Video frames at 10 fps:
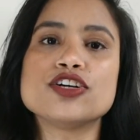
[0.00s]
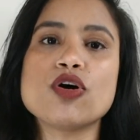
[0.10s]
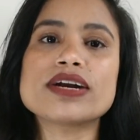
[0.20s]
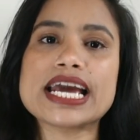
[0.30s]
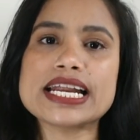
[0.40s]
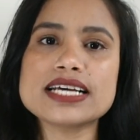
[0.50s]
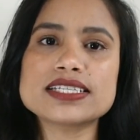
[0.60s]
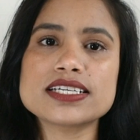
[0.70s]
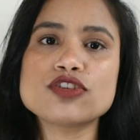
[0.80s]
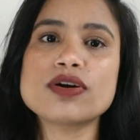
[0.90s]

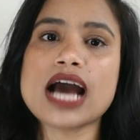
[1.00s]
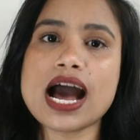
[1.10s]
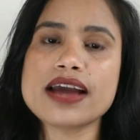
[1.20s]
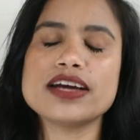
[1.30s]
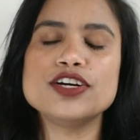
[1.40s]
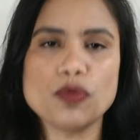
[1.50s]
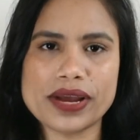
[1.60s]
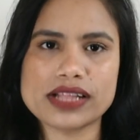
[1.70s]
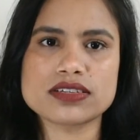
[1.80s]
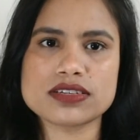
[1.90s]
.nic.in
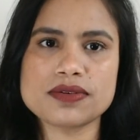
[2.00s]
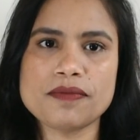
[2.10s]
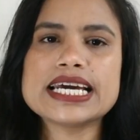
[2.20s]
domains.